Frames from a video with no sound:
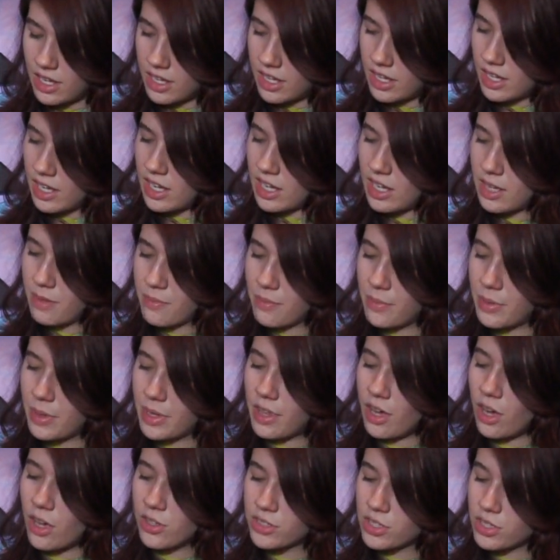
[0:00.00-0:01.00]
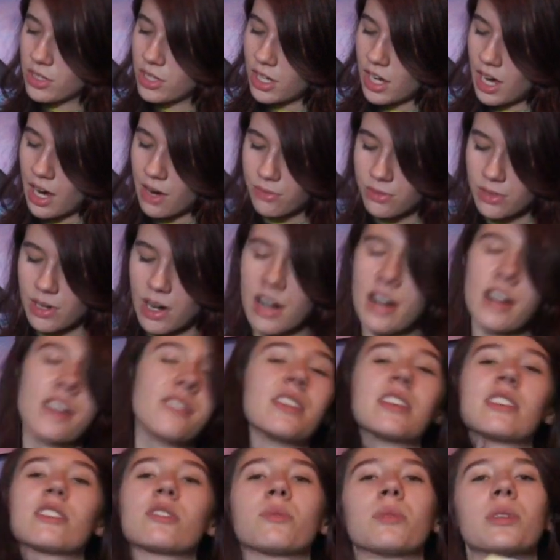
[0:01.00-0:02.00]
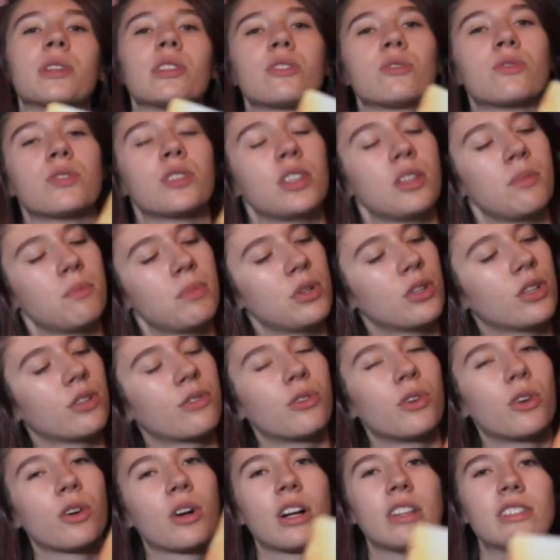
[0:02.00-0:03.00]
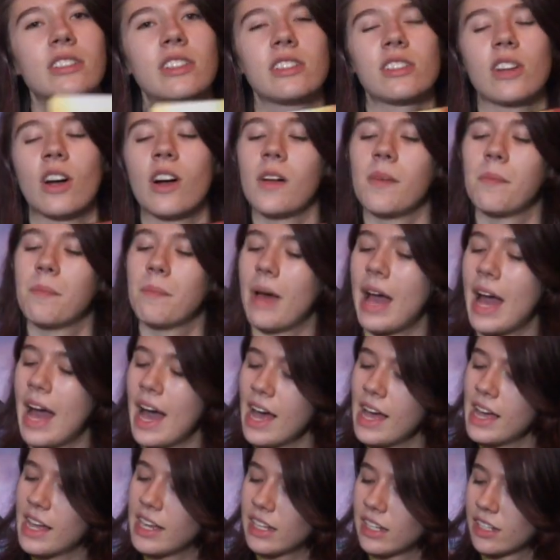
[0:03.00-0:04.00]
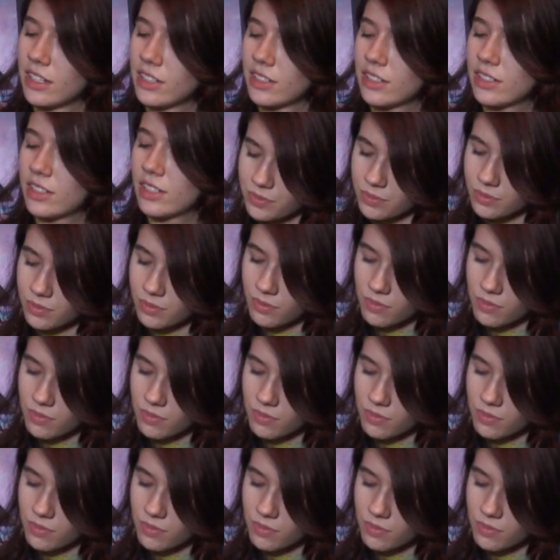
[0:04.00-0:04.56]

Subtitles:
But also the cover art on this one is really beautiful because it's all matte, and